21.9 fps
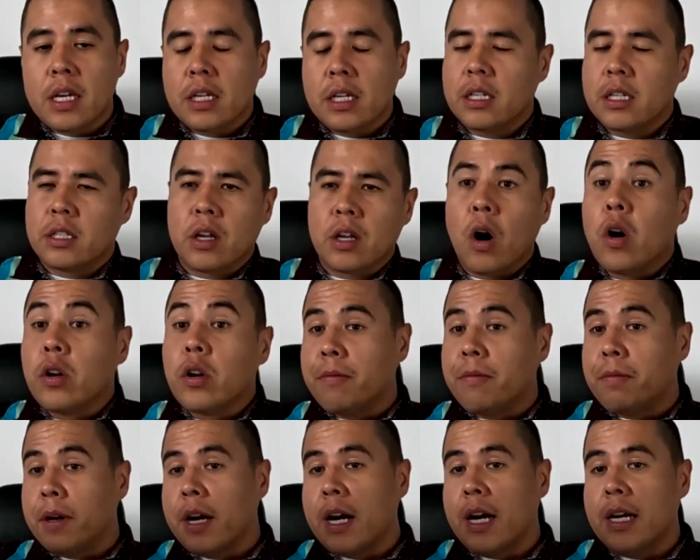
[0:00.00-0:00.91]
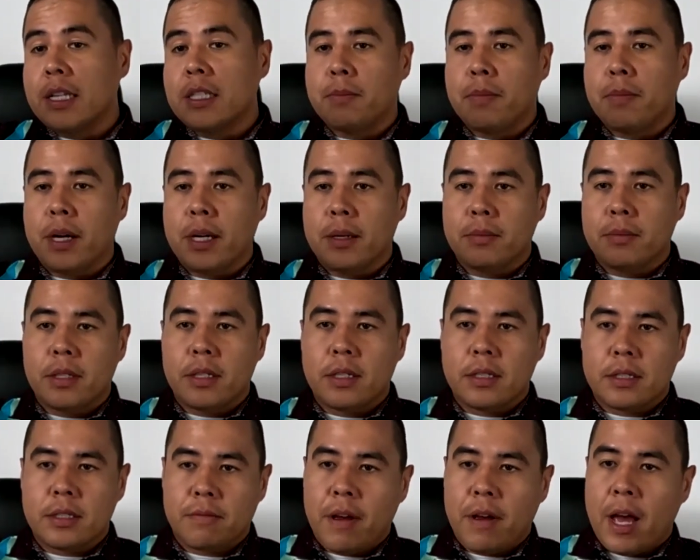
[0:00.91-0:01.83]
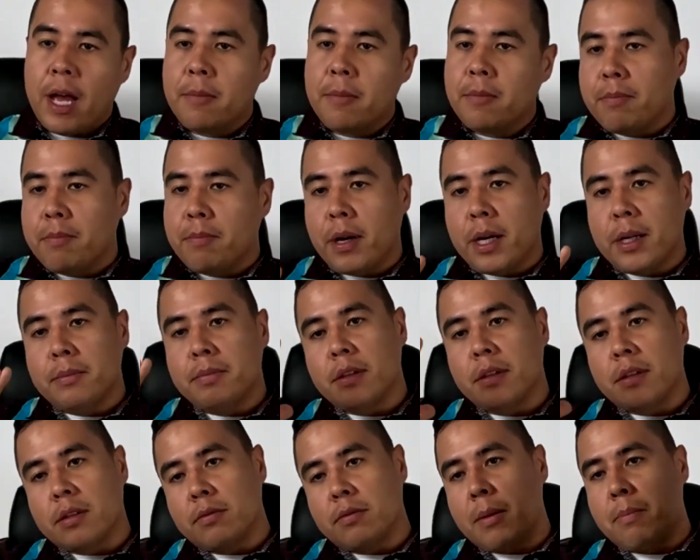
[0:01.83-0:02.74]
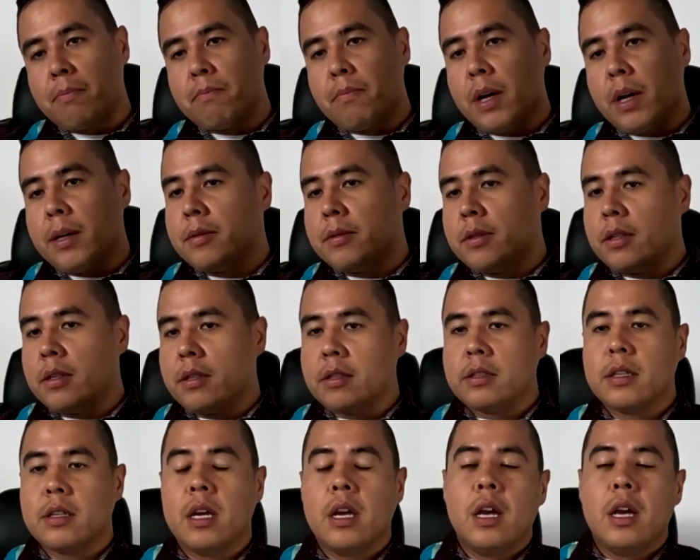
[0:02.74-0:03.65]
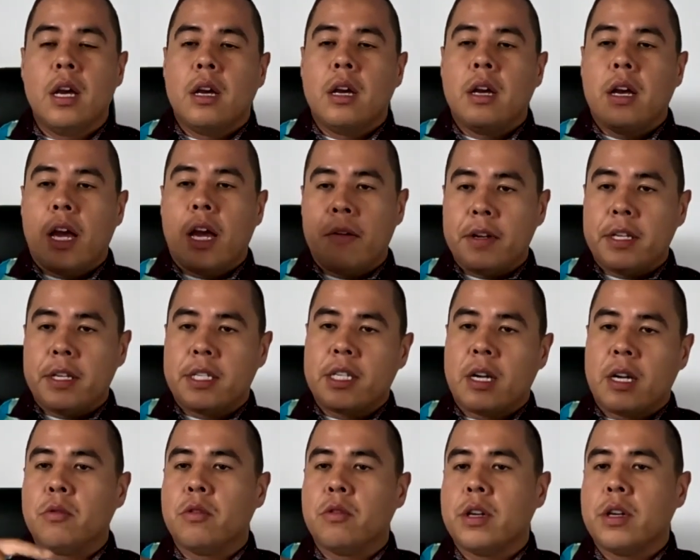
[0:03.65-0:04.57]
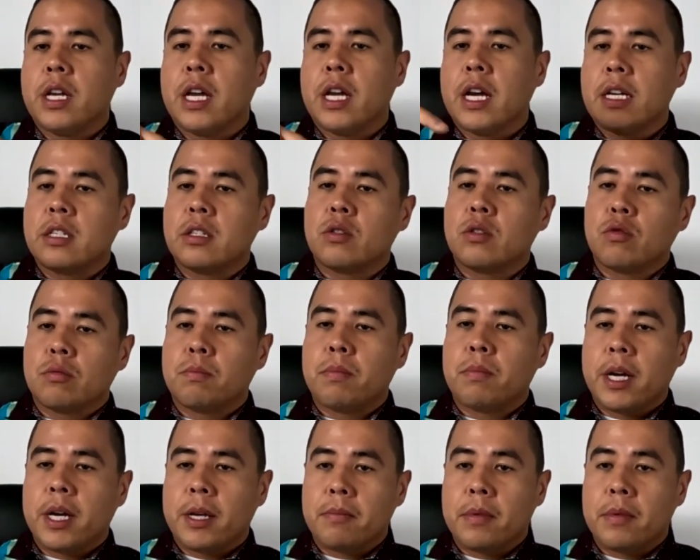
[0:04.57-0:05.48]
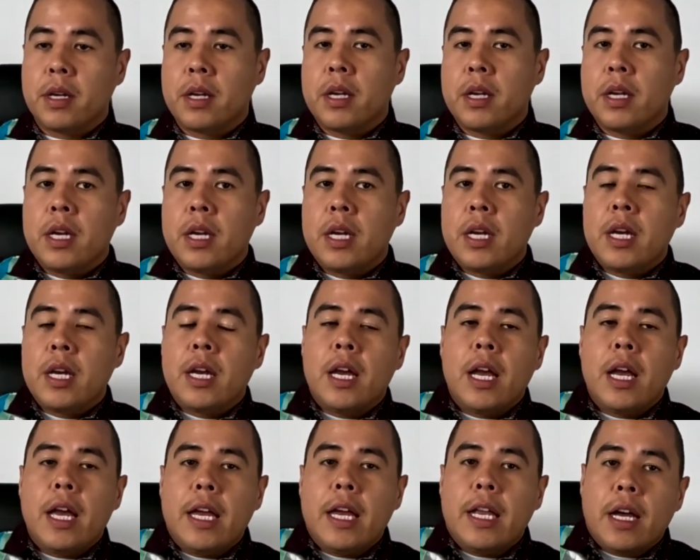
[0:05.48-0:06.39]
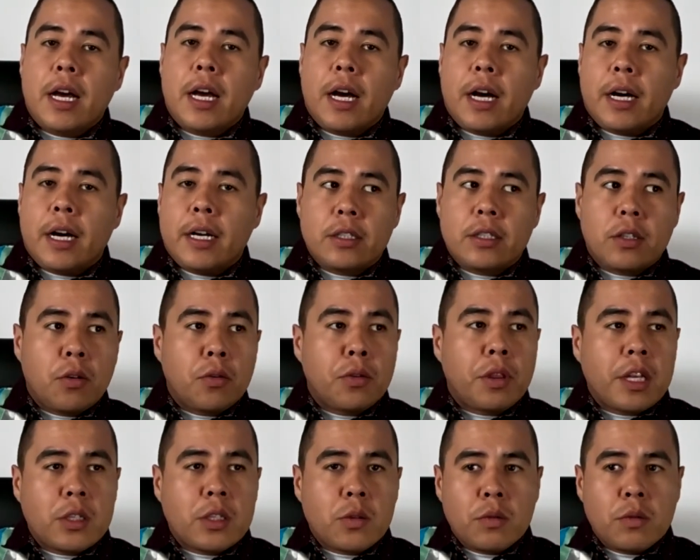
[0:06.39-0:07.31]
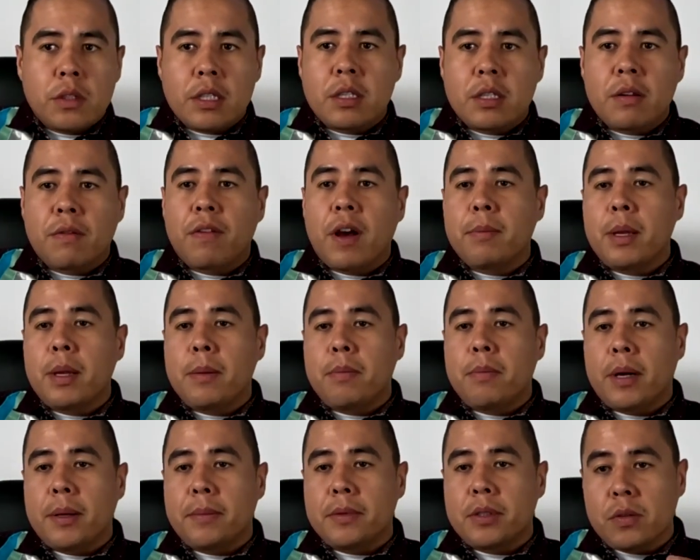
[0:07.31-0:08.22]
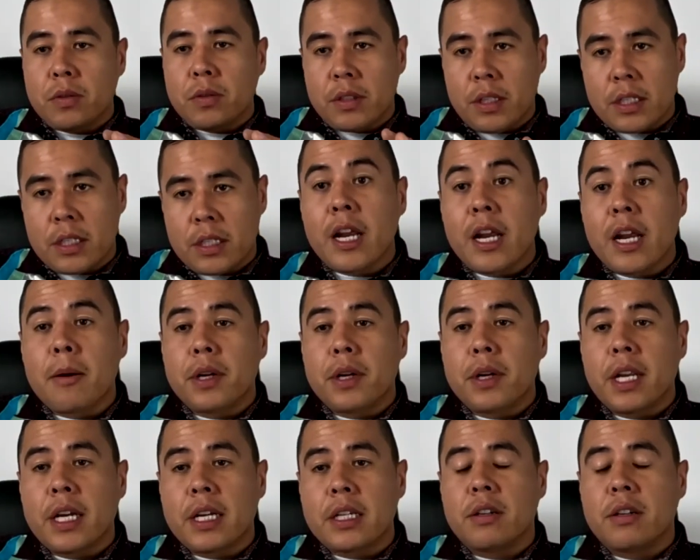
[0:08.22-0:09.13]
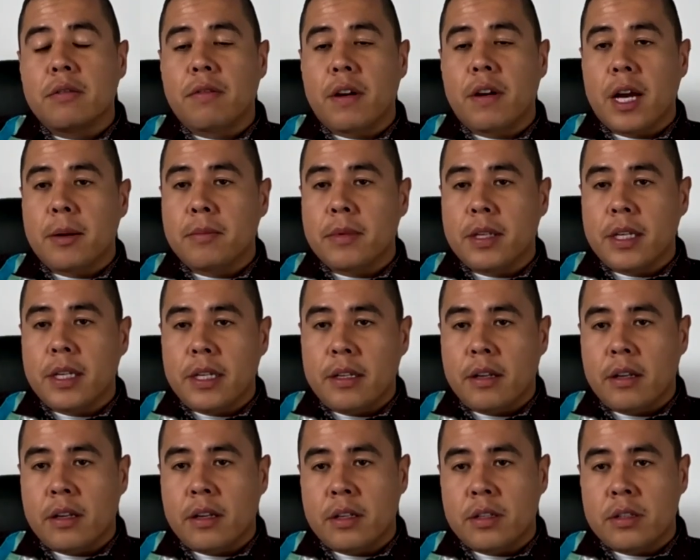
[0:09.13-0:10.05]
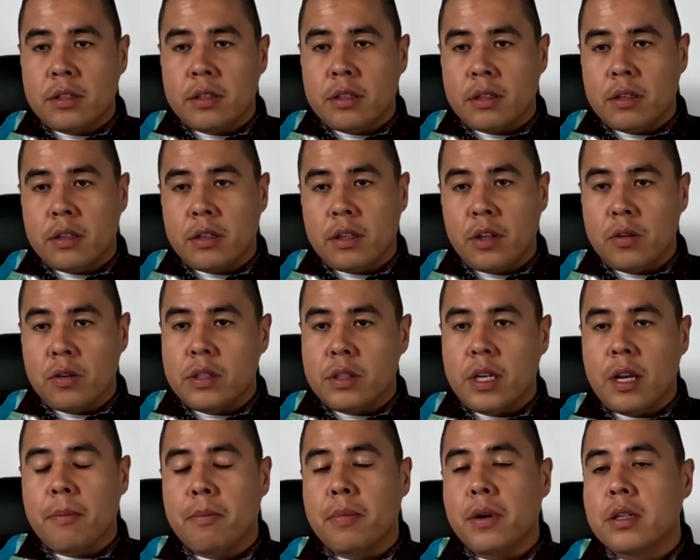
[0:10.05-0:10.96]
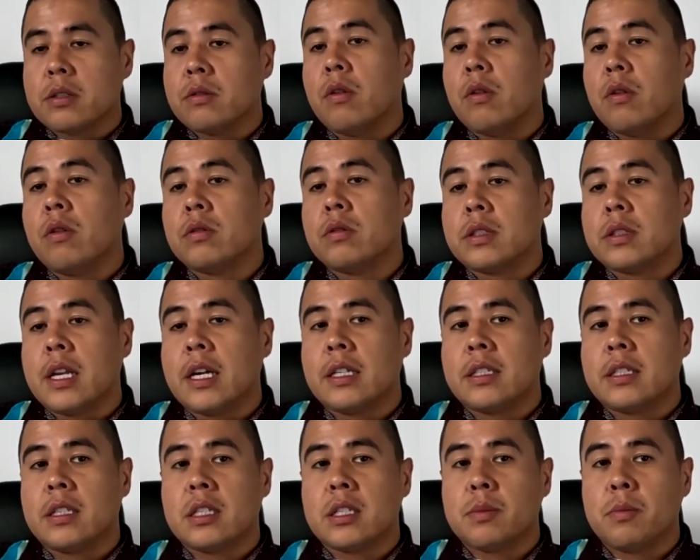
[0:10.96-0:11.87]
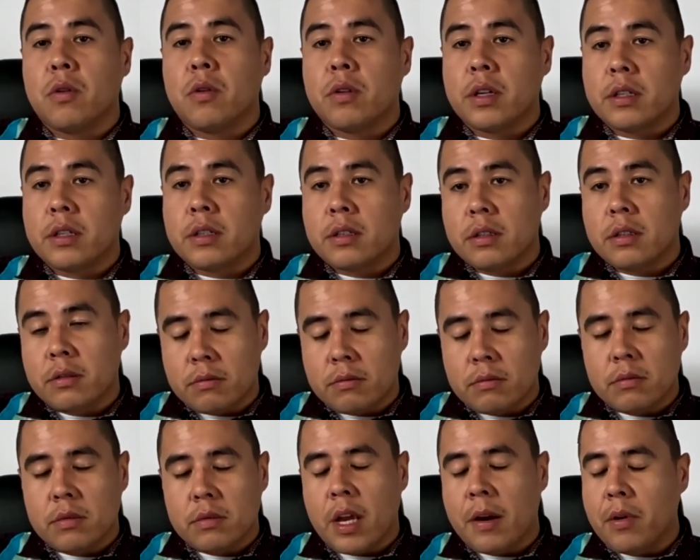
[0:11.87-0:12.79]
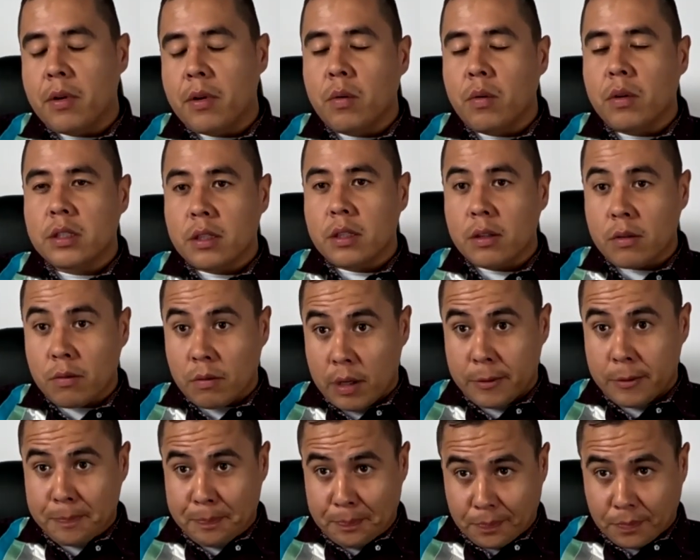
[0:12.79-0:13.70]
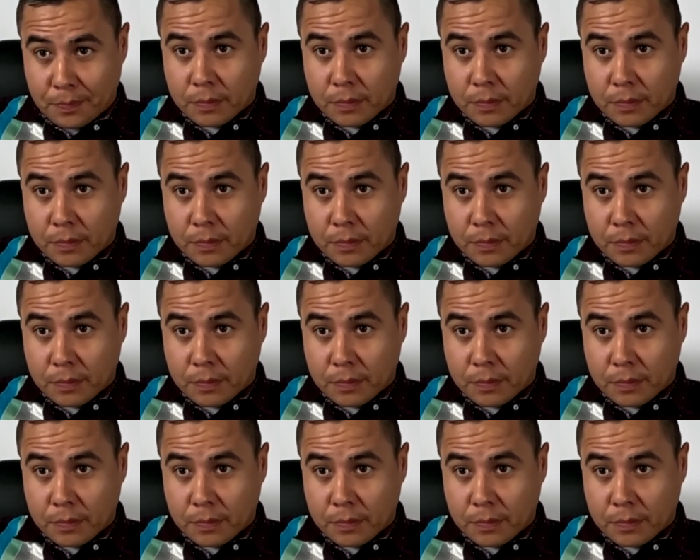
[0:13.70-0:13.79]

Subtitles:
There's all different kinds of pipes. There's family pipes, there's sweat pipes, there's every ceremony has its own pipe. And so this one was just a family pipe, so it just kind of protects your family, and usually the person who holds it has to smoke it every once in a while.